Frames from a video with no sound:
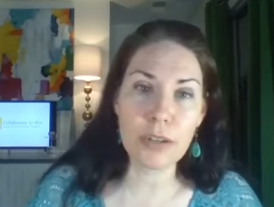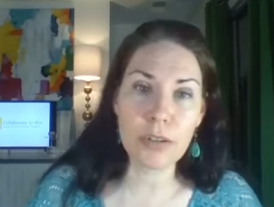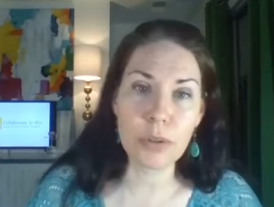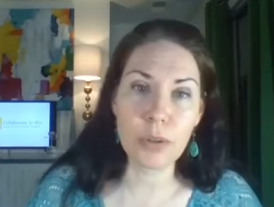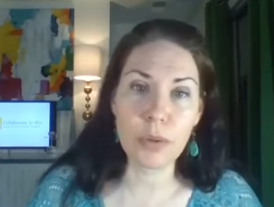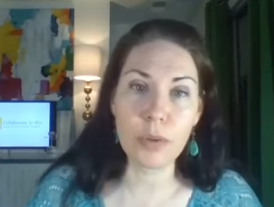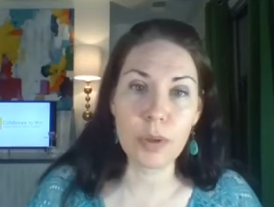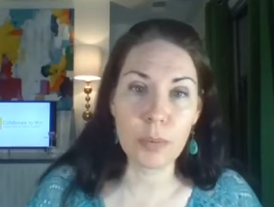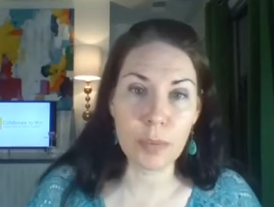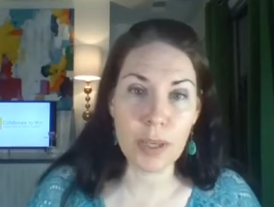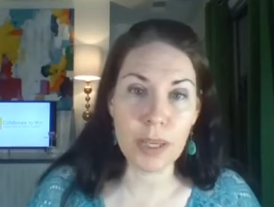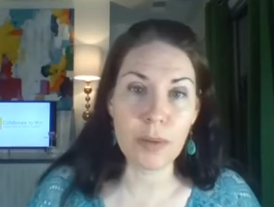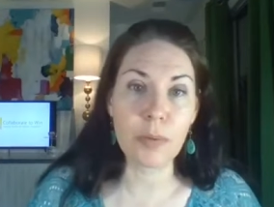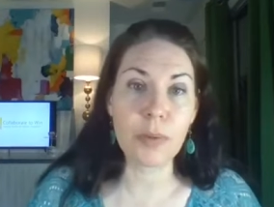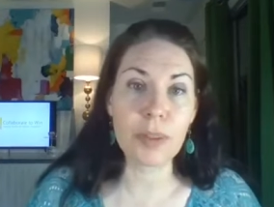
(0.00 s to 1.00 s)
to
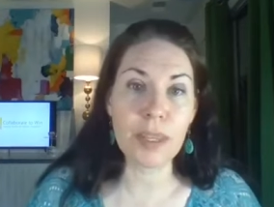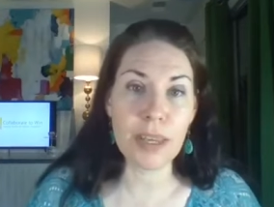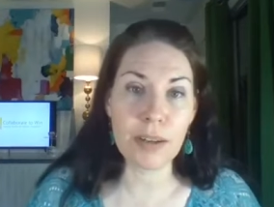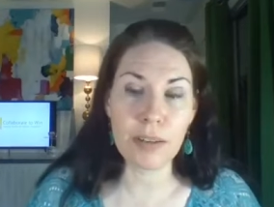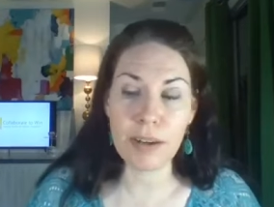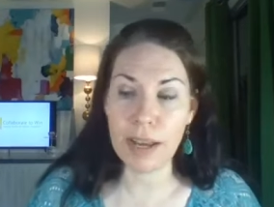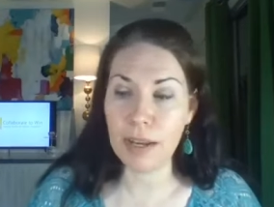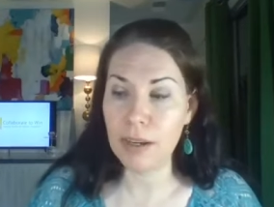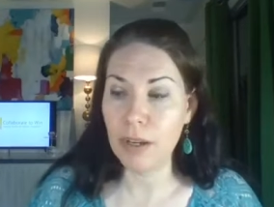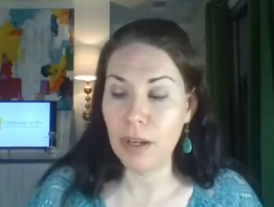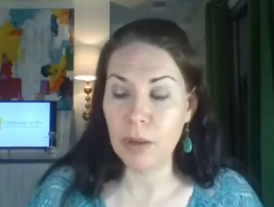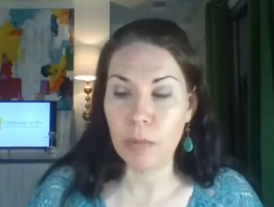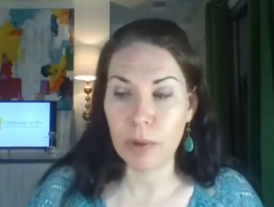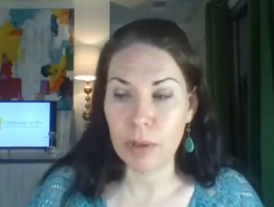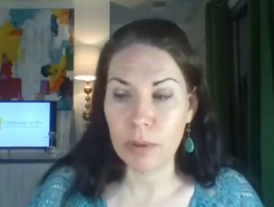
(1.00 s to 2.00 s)
compete with the internet
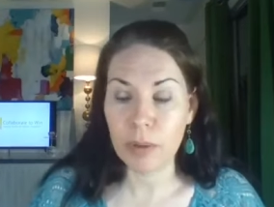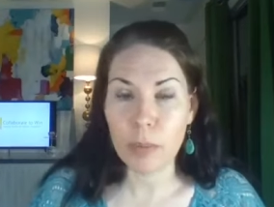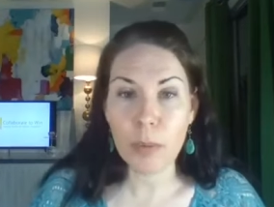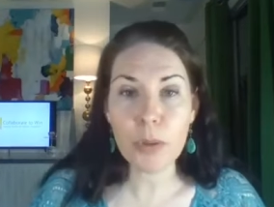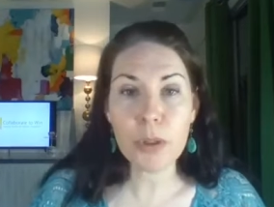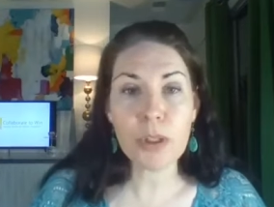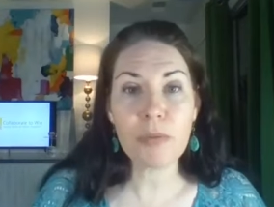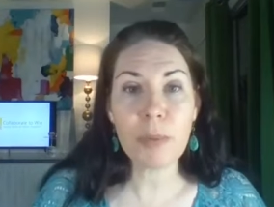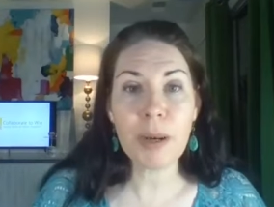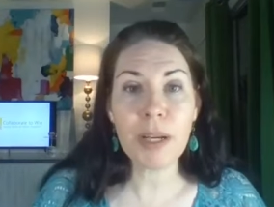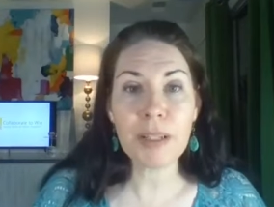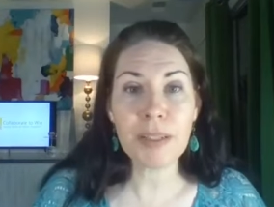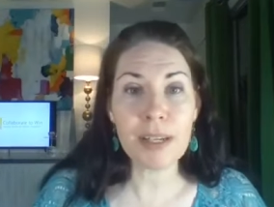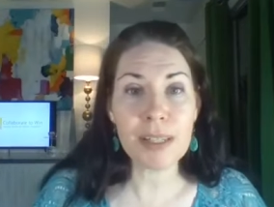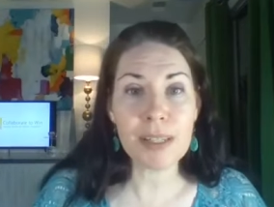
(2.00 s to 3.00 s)
when the push of a
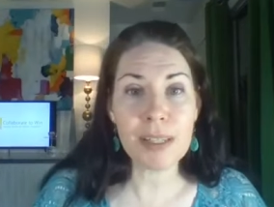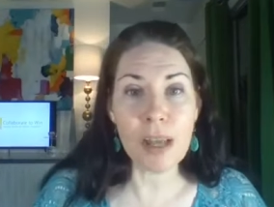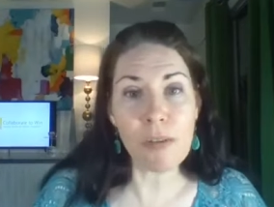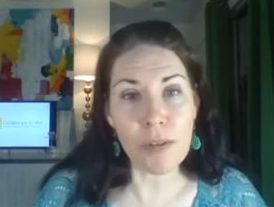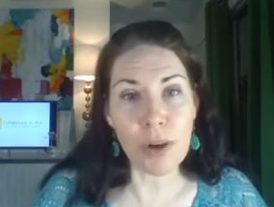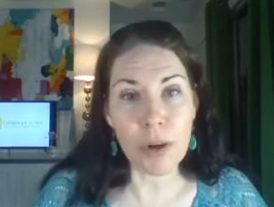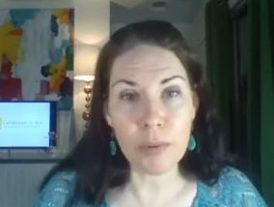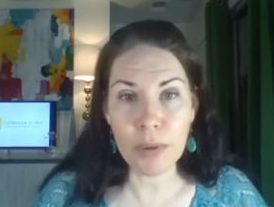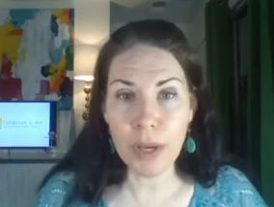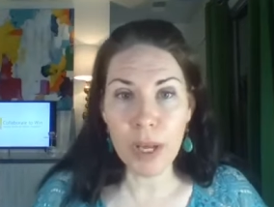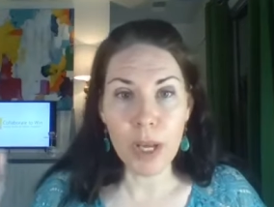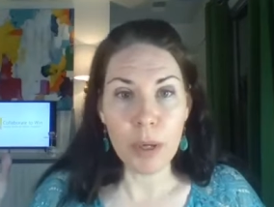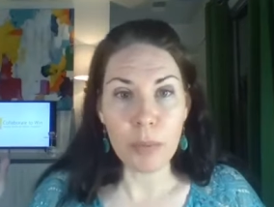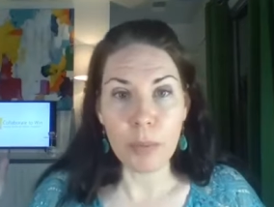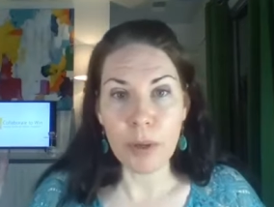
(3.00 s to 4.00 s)
button on a cell phone
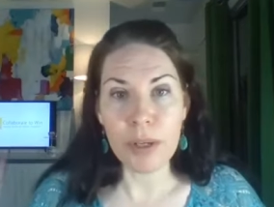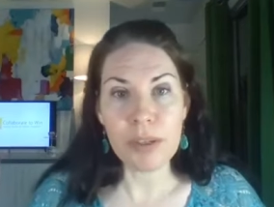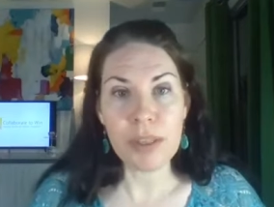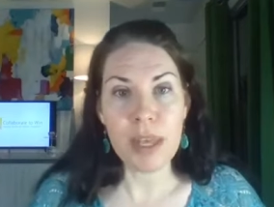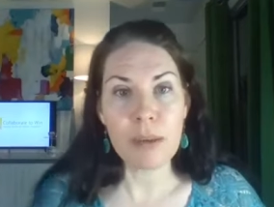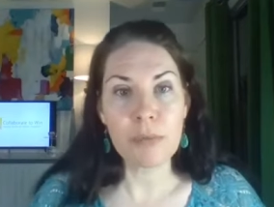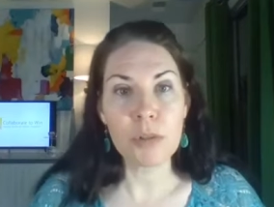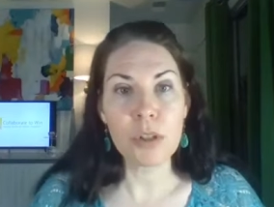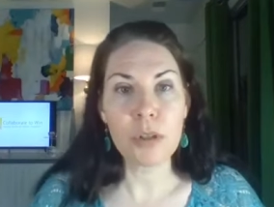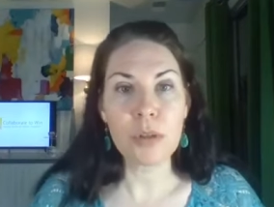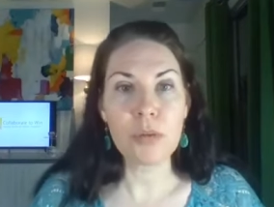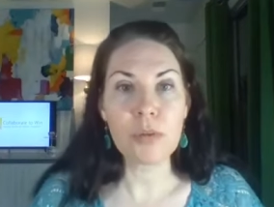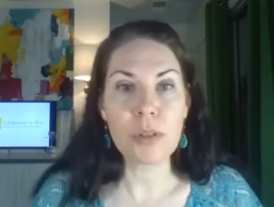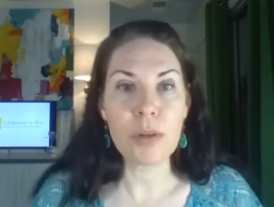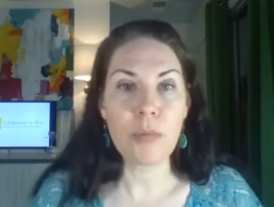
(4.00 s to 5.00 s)
brings them
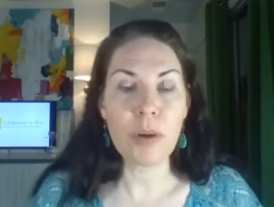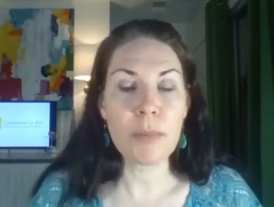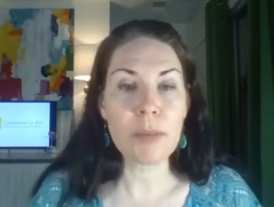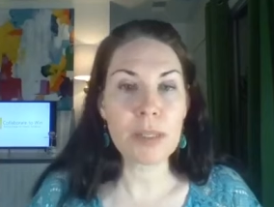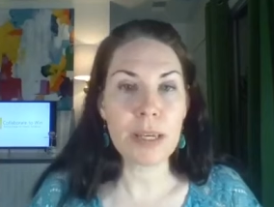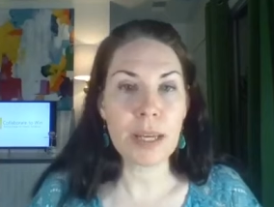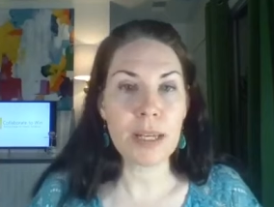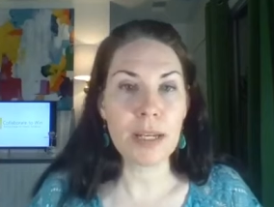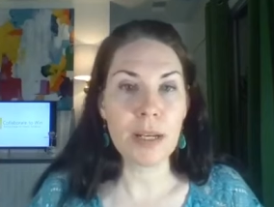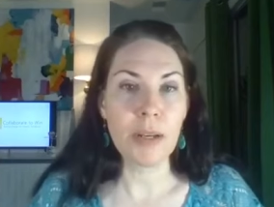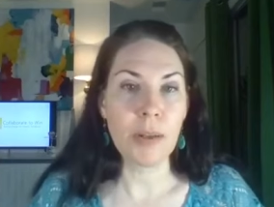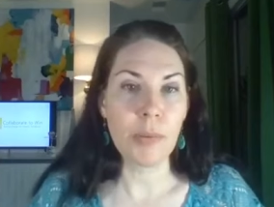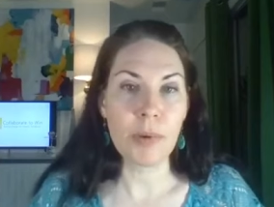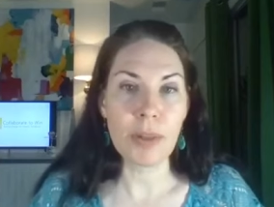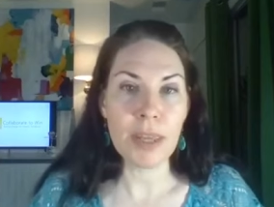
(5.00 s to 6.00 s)
to some website
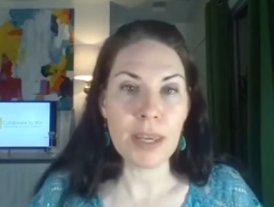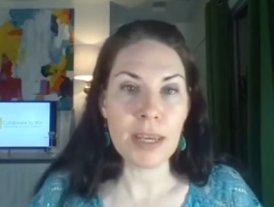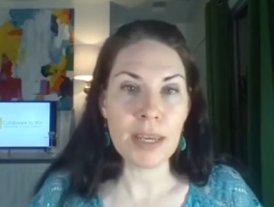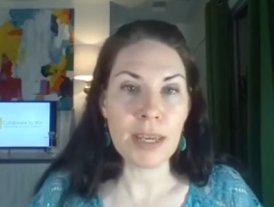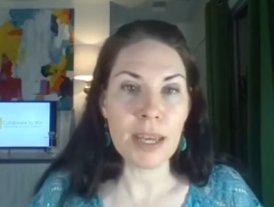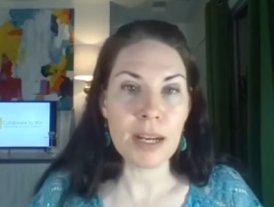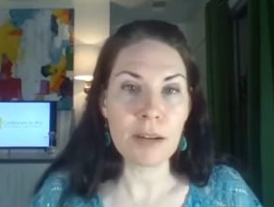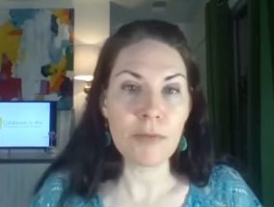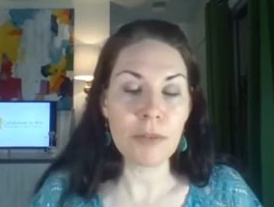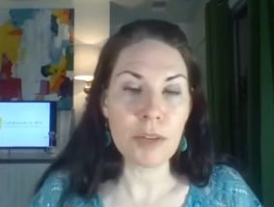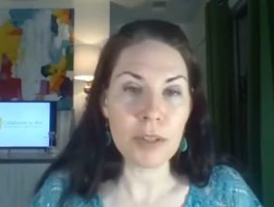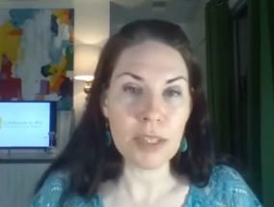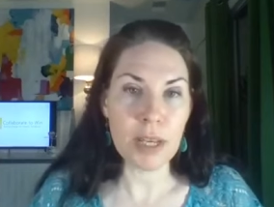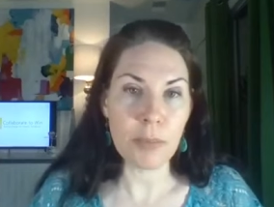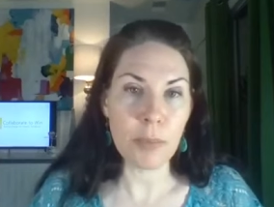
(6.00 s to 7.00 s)
where they can get it for the
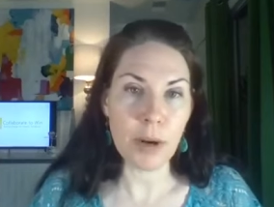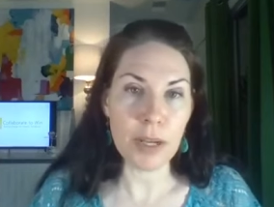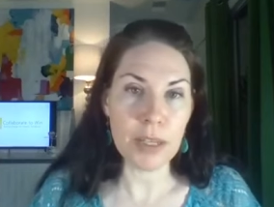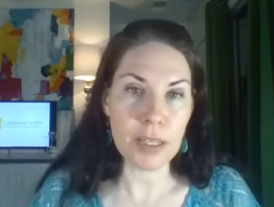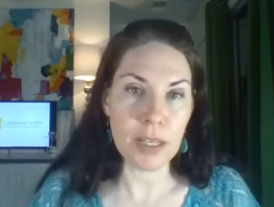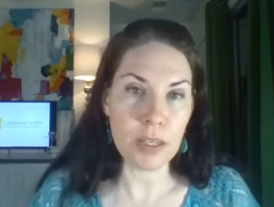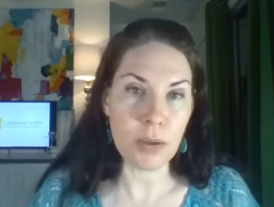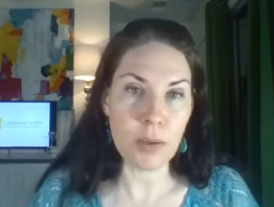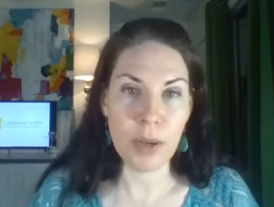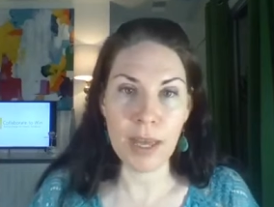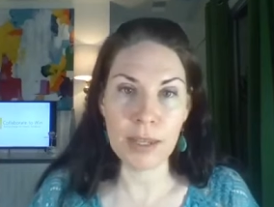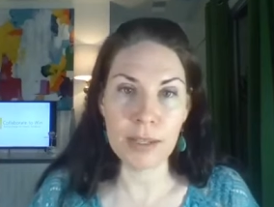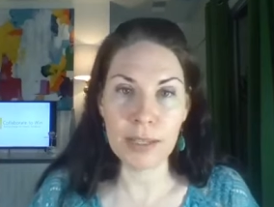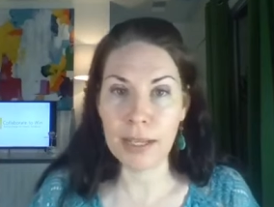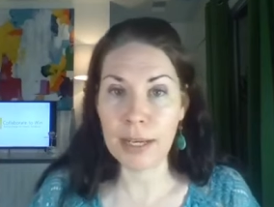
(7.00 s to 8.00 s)
same price that you
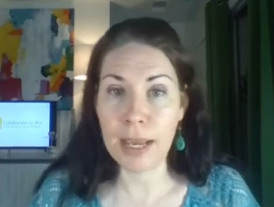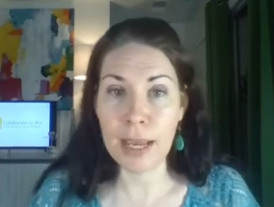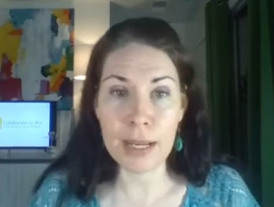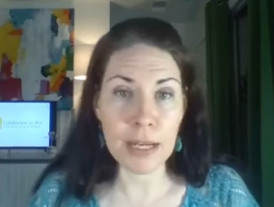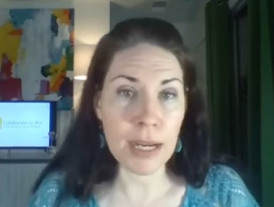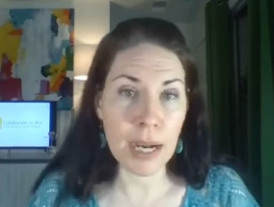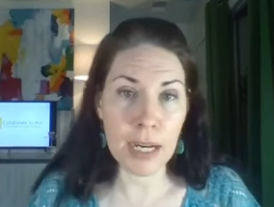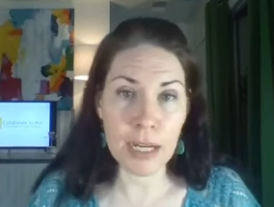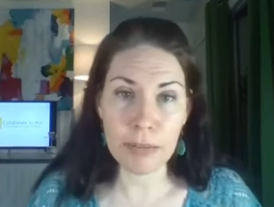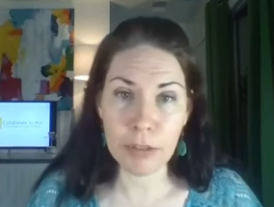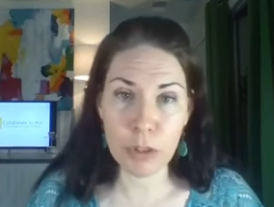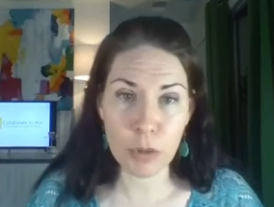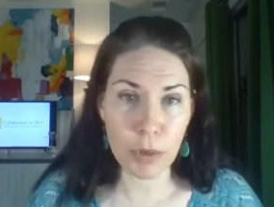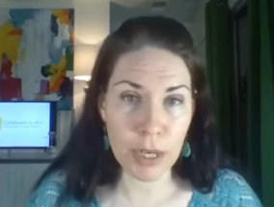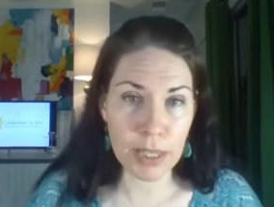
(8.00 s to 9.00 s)
can at any kind of a
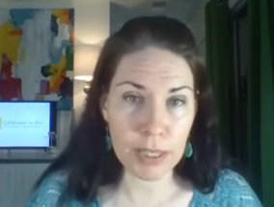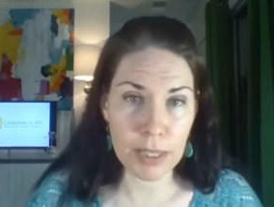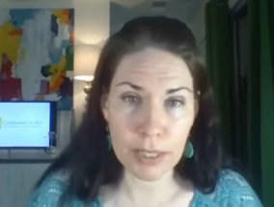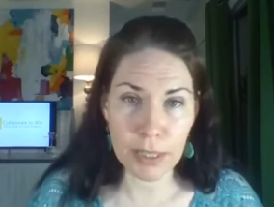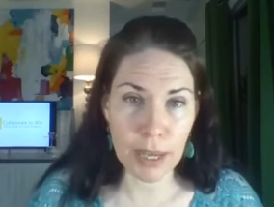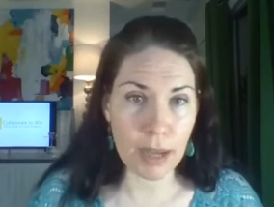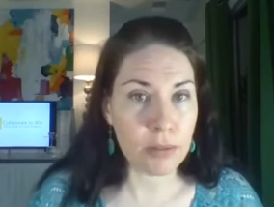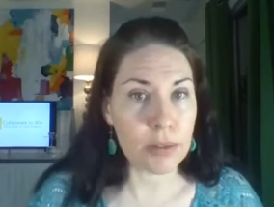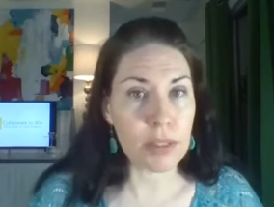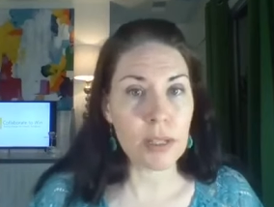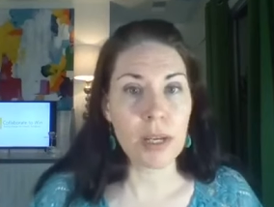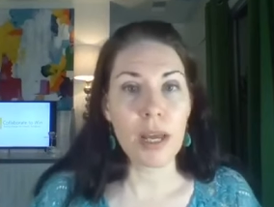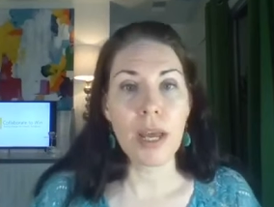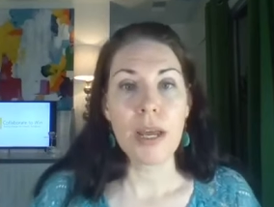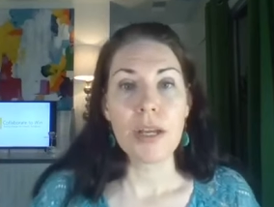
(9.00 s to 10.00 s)
trade discount.
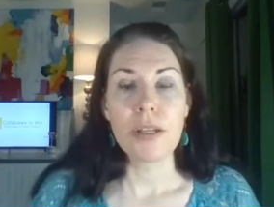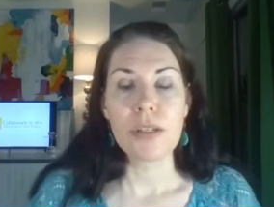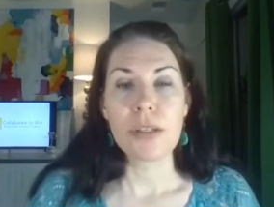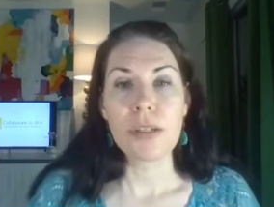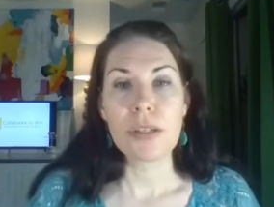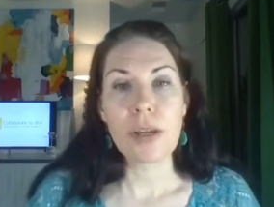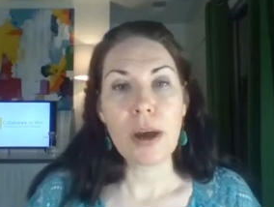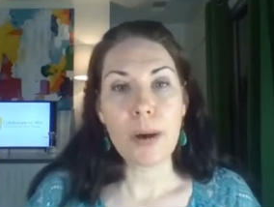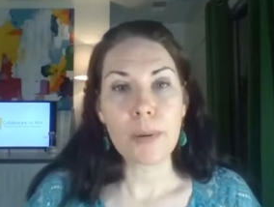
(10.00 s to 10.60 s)
So